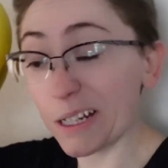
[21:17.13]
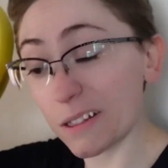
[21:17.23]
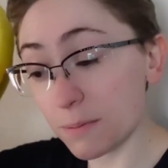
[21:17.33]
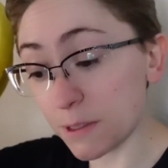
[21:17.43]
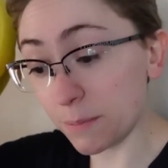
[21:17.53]

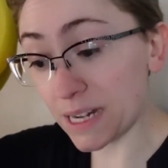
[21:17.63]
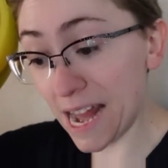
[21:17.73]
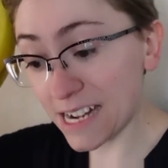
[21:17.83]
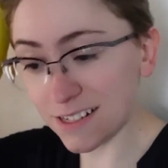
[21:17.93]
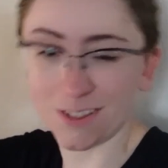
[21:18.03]
picked up some
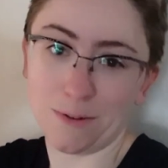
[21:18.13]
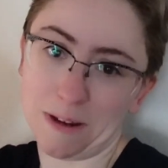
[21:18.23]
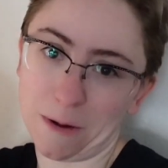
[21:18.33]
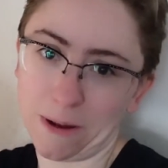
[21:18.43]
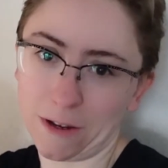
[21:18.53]
bananas on
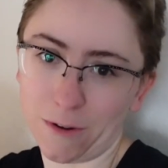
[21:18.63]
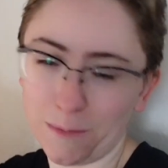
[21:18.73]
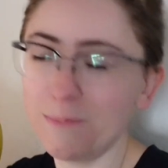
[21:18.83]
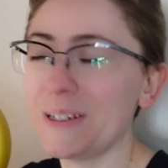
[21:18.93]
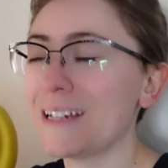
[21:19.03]
my way
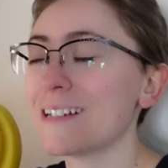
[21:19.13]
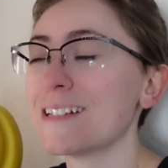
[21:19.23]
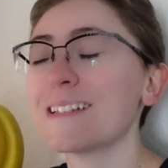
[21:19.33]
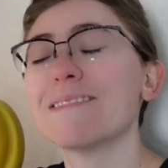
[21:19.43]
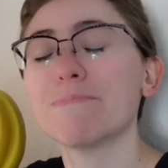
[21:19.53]
home
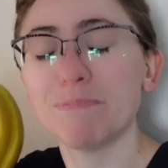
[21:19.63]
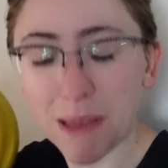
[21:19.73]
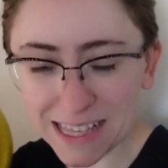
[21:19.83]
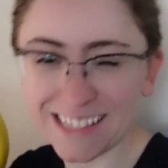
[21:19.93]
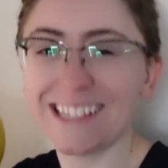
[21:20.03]
because
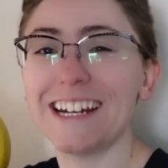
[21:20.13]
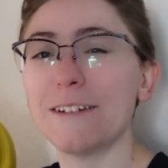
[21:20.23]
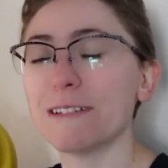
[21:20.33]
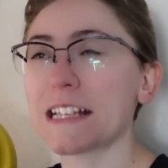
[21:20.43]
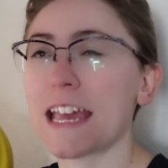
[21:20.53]
pet
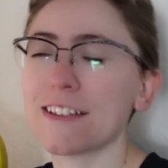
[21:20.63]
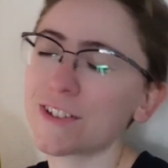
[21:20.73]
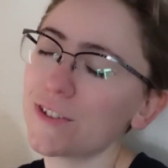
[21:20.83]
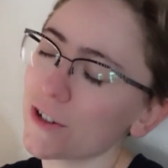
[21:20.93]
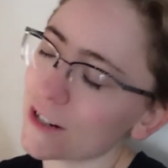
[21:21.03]
sitting was
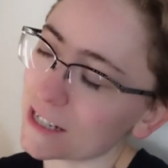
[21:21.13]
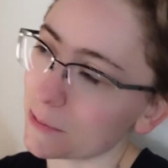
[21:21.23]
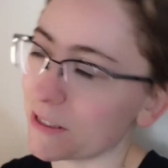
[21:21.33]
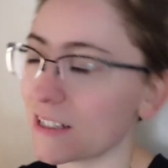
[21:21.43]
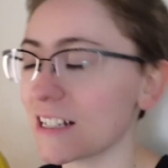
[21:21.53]
canceled. Her
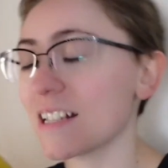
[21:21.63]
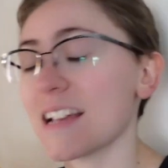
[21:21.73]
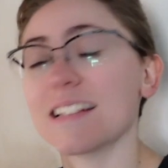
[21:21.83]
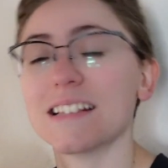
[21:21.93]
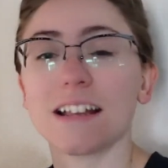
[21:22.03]
husband
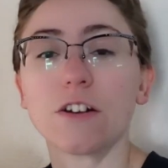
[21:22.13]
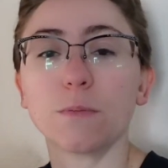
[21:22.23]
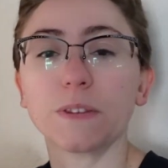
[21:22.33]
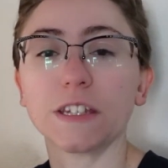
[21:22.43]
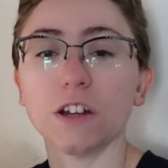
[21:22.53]
decided to stay
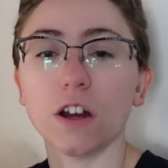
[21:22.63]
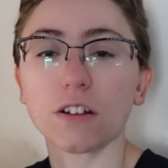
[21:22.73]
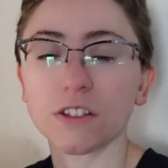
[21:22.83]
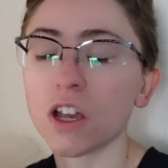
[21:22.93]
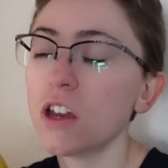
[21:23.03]
home with
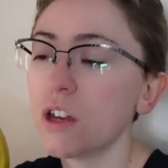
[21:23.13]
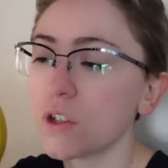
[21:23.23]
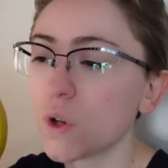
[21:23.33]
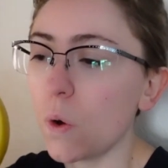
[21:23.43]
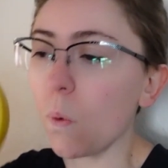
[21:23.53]
dogs.
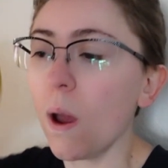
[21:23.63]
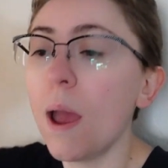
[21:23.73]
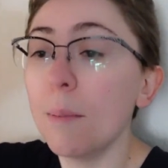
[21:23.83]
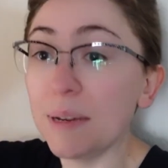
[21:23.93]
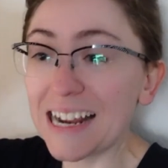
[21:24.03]
So,
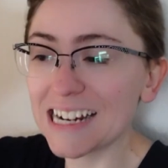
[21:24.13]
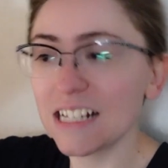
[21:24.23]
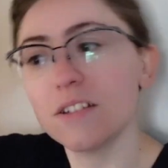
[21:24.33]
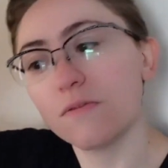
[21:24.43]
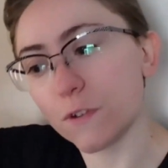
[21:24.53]

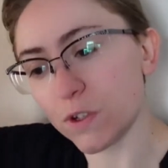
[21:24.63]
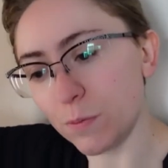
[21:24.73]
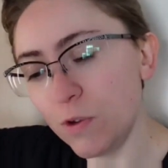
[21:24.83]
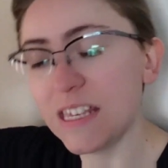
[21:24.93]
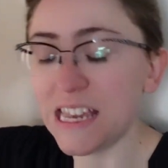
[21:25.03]
bananas for
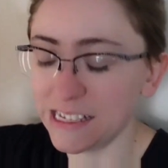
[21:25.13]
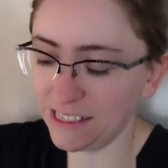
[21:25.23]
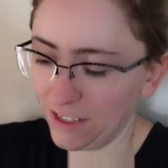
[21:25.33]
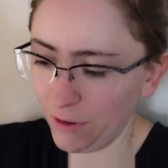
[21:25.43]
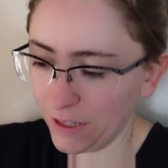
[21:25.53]
smoothie
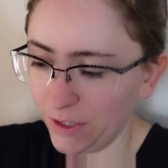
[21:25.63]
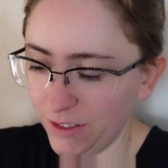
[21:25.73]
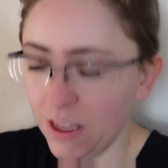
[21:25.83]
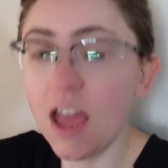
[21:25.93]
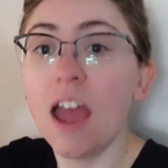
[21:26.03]
and cereal.
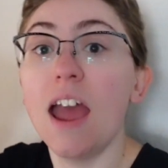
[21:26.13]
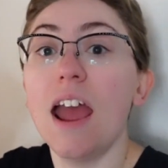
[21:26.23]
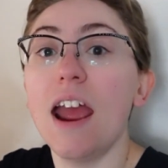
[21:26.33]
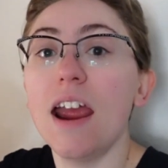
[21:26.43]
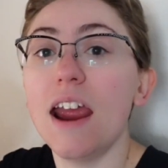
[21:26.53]

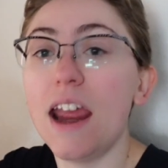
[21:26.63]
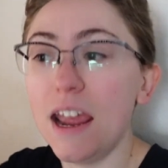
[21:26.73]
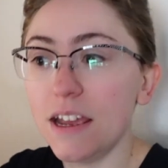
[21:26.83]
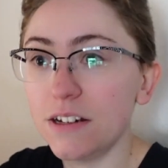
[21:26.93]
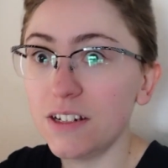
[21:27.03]

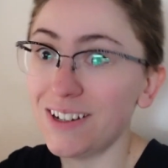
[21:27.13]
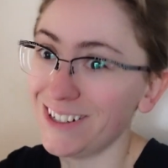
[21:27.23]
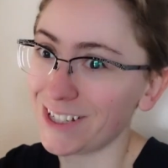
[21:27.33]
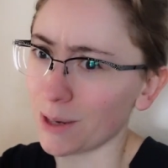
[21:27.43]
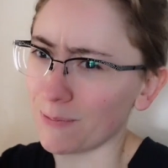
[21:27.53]
And
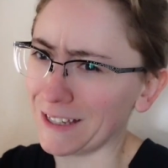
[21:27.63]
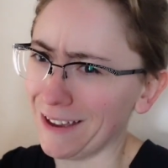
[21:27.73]
something